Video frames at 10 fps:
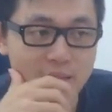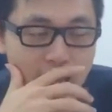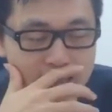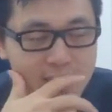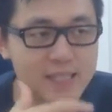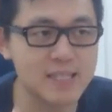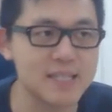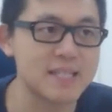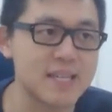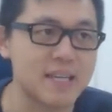I think this is
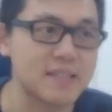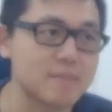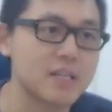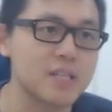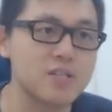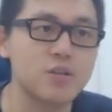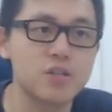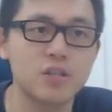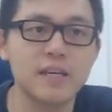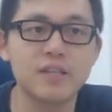insane, because
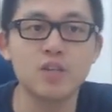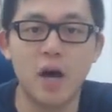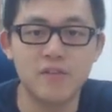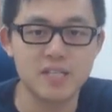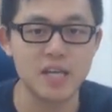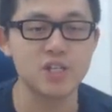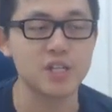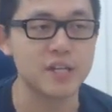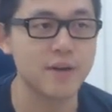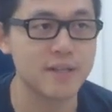usually Novice
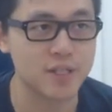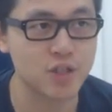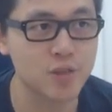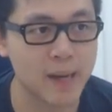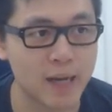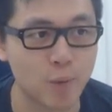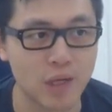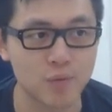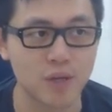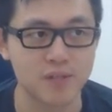Engineer is a 2 mana
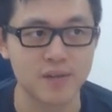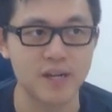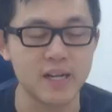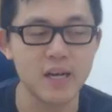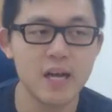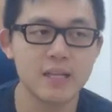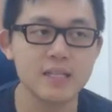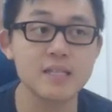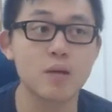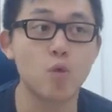1/1, right? This
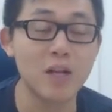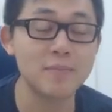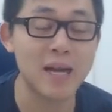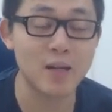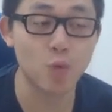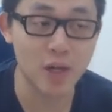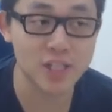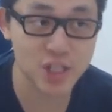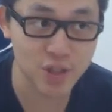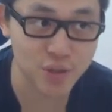is a 1 mana
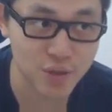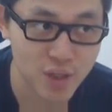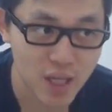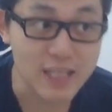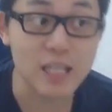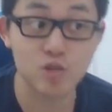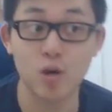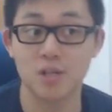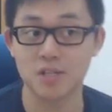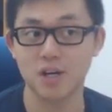1/2 that
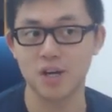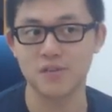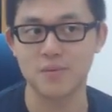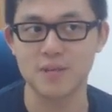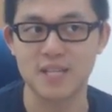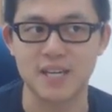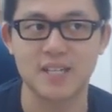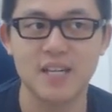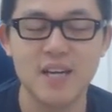draws a card from your deck.